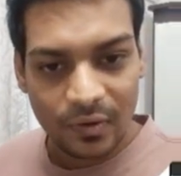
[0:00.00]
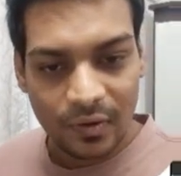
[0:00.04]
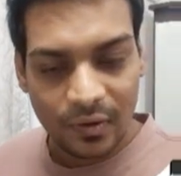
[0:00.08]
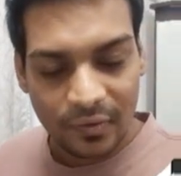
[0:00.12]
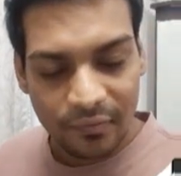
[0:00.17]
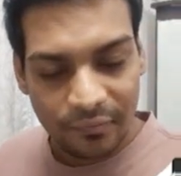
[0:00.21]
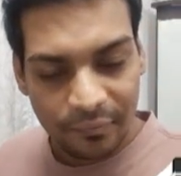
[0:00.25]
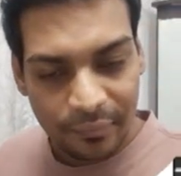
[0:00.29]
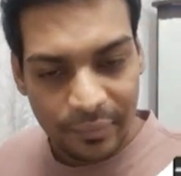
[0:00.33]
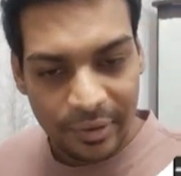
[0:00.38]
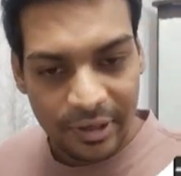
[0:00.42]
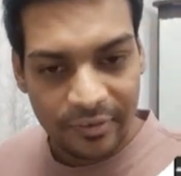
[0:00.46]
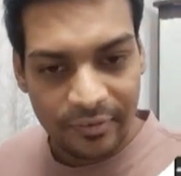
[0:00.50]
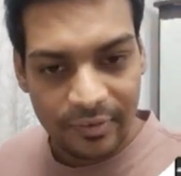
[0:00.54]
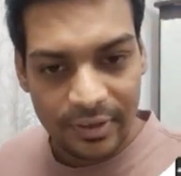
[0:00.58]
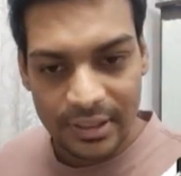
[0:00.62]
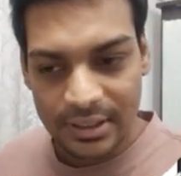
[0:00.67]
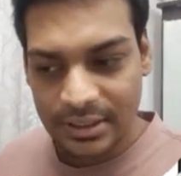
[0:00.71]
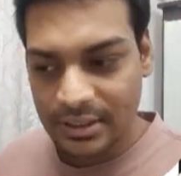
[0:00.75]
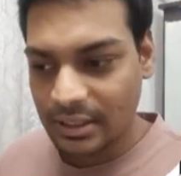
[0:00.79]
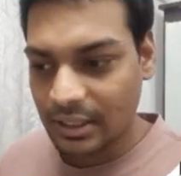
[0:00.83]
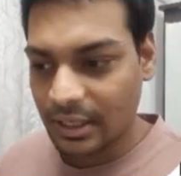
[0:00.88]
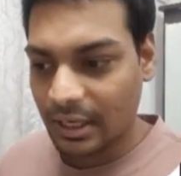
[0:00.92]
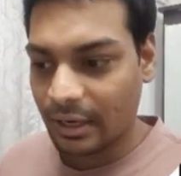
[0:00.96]
of
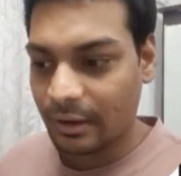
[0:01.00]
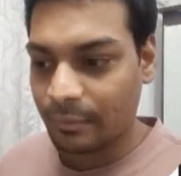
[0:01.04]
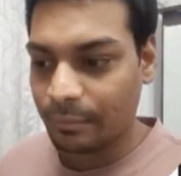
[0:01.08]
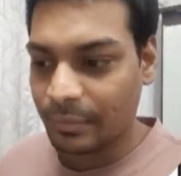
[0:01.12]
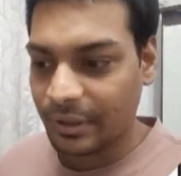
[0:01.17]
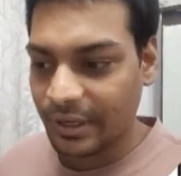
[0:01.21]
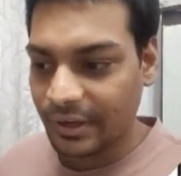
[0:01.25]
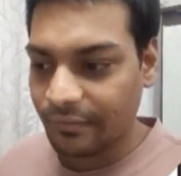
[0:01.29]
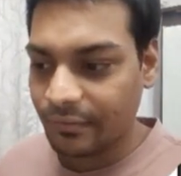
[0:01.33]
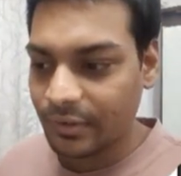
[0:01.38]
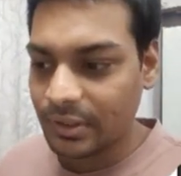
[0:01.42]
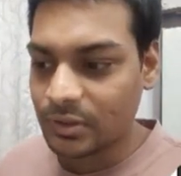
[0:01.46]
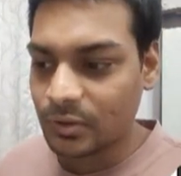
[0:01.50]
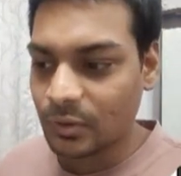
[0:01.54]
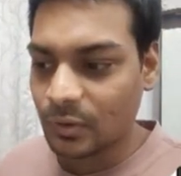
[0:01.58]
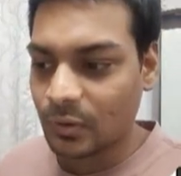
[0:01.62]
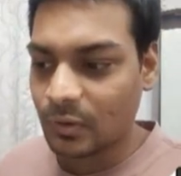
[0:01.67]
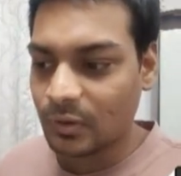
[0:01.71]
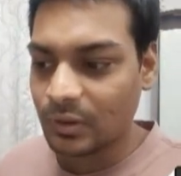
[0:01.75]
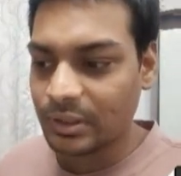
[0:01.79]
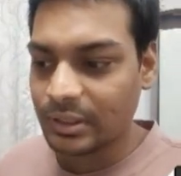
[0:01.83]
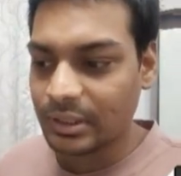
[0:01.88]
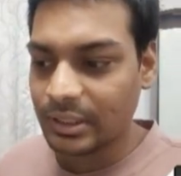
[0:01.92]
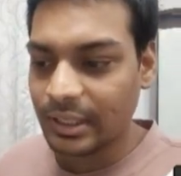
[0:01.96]
previous, and previous
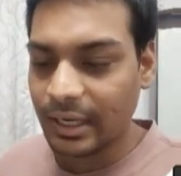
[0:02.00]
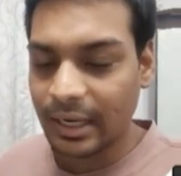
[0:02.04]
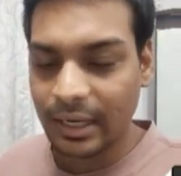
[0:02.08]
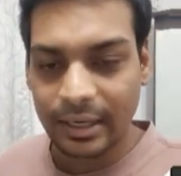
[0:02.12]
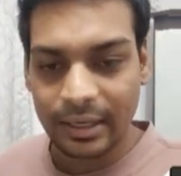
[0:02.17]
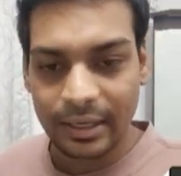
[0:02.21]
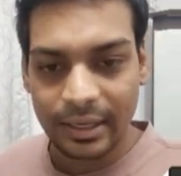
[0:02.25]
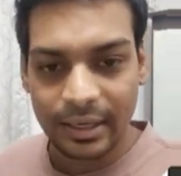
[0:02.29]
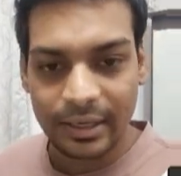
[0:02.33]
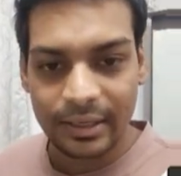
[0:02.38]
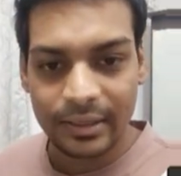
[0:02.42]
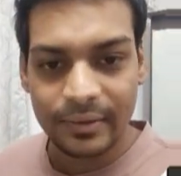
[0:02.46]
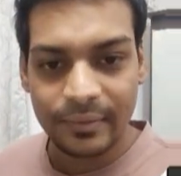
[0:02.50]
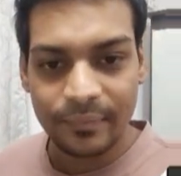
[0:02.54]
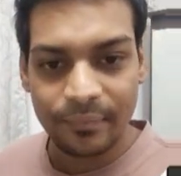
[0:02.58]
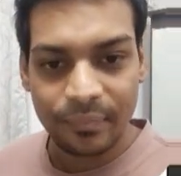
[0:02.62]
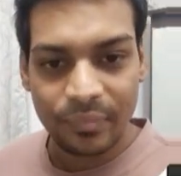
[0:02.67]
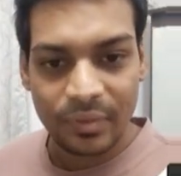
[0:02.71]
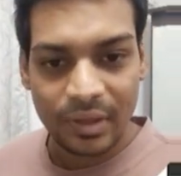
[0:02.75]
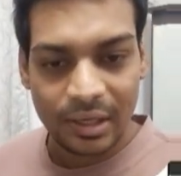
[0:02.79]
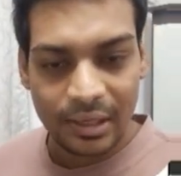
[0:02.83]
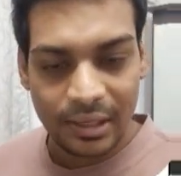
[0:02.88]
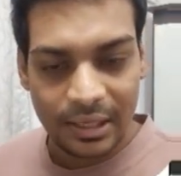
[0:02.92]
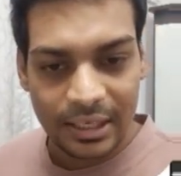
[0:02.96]
hold the entire
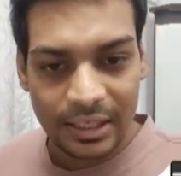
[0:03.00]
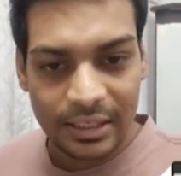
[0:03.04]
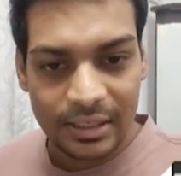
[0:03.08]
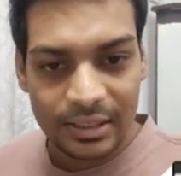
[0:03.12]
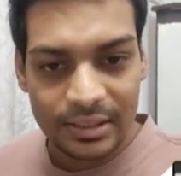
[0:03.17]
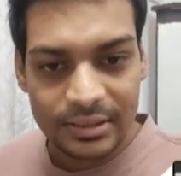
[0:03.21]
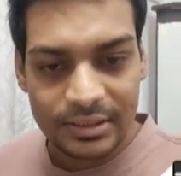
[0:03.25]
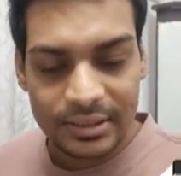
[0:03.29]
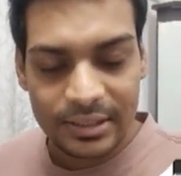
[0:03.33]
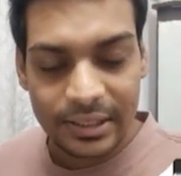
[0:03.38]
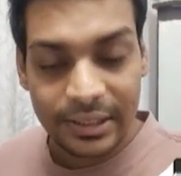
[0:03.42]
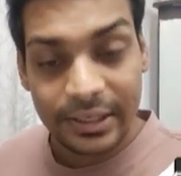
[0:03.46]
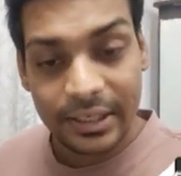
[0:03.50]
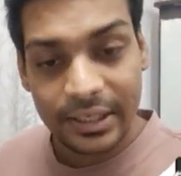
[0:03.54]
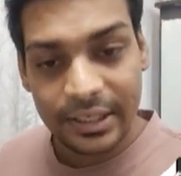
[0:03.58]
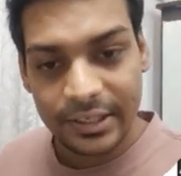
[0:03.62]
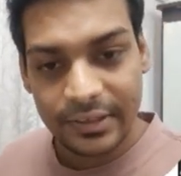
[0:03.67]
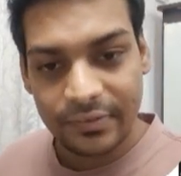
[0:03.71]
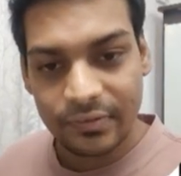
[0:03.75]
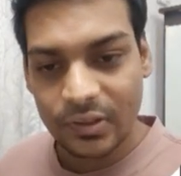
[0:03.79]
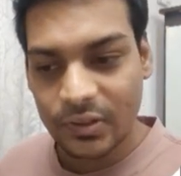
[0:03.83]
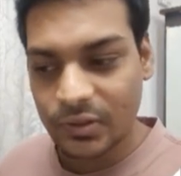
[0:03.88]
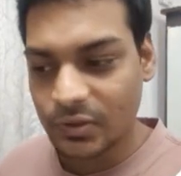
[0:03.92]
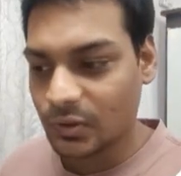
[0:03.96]
linked list in a
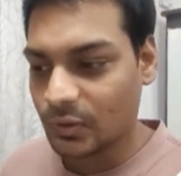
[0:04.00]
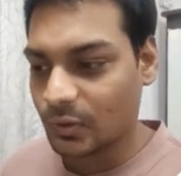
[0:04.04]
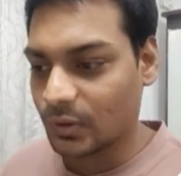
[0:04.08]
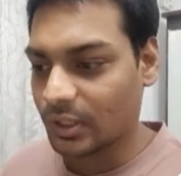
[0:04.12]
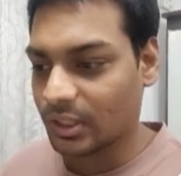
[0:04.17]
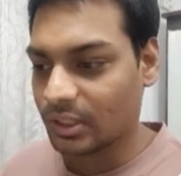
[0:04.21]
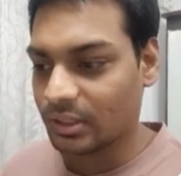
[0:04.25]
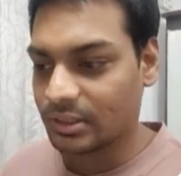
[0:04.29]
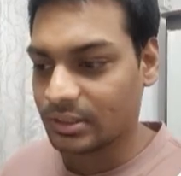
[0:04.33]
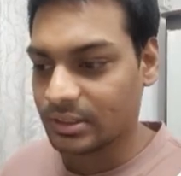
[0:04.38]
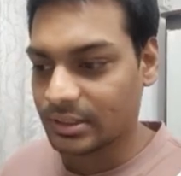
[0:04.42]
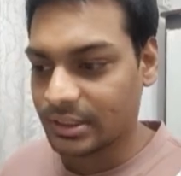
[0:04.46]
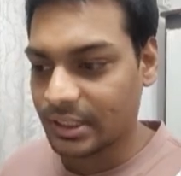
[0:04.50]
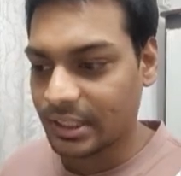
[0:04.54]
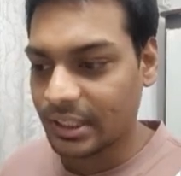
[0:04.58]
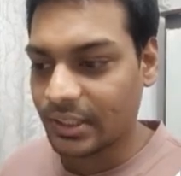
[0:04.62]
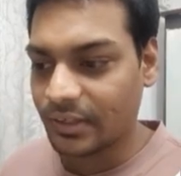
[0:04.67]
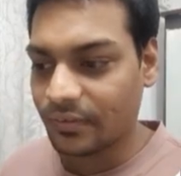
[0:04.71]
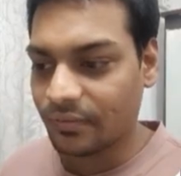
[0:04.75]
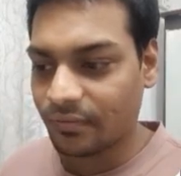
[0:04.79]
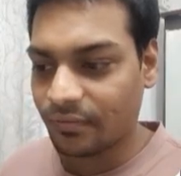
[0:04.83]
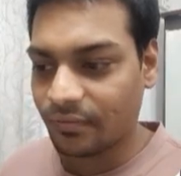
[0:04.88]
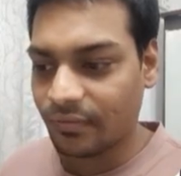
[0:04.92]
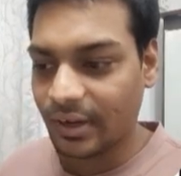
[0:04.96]
reverse order:
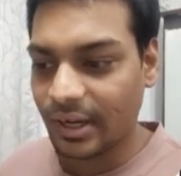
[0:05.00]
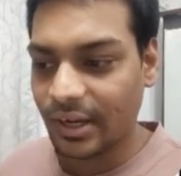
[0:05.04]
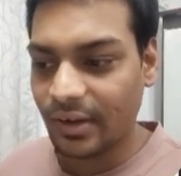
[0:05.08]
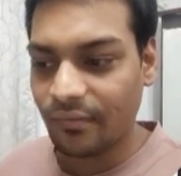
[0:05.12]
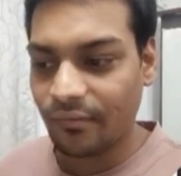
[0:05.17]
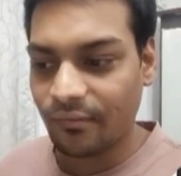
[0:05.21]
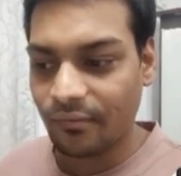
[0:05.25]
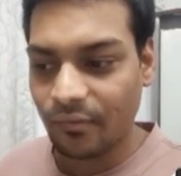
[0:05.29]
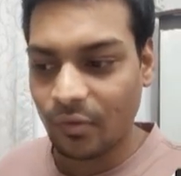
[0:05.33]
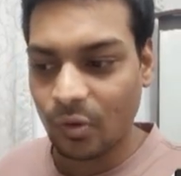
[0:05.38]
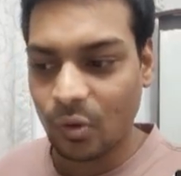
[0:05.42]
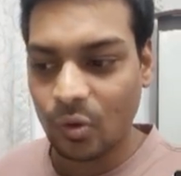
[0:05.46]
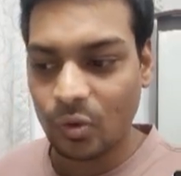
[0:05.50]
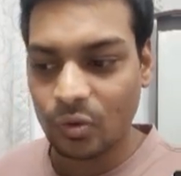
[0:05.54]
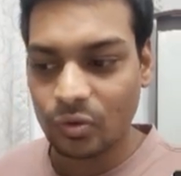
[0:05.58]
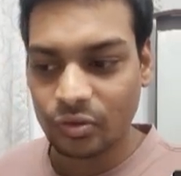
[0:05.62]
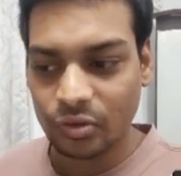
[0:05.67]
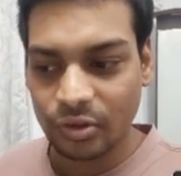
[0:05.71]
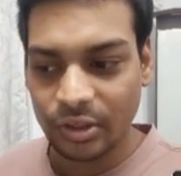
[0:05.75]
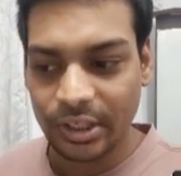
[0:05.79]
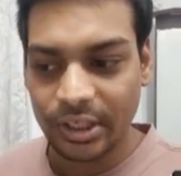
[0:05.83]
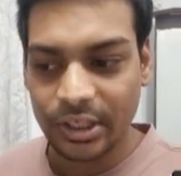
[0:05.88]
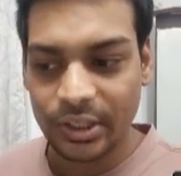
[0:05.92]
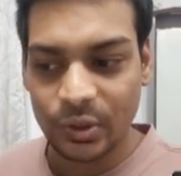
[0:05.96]
6, 5,
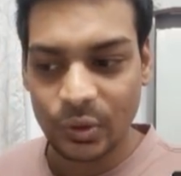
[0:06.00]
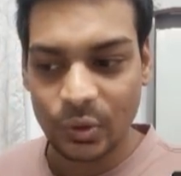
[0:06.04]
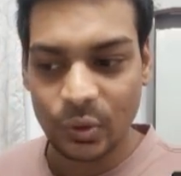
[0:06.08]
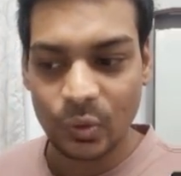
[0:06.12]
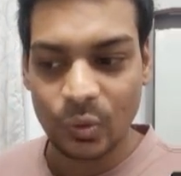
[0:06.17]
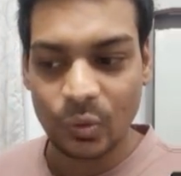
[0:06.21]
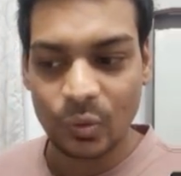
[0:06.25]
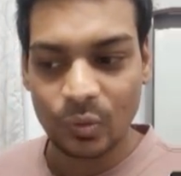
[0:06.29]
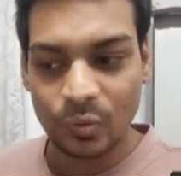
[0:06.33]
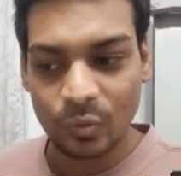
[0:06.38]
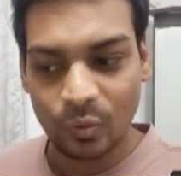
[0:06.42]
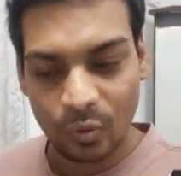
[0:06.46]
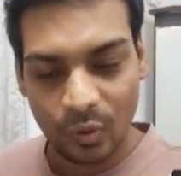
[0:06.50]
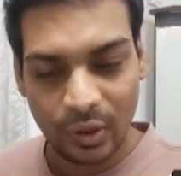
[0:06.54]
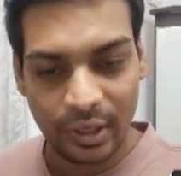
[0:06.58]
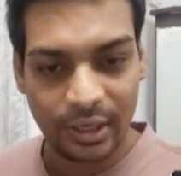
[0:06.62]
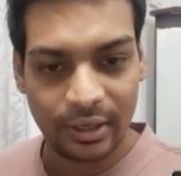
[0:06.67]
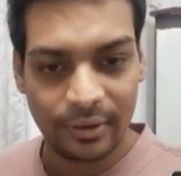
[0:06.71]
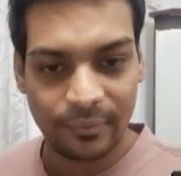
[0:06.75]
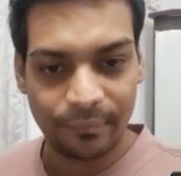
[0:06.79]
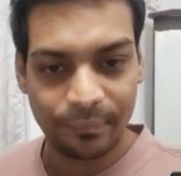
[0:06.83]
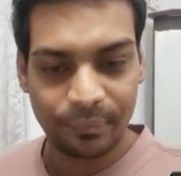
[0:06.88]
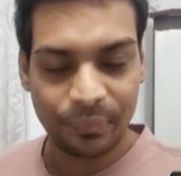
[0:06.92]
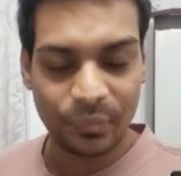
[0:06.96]
4, 3, 2, 1.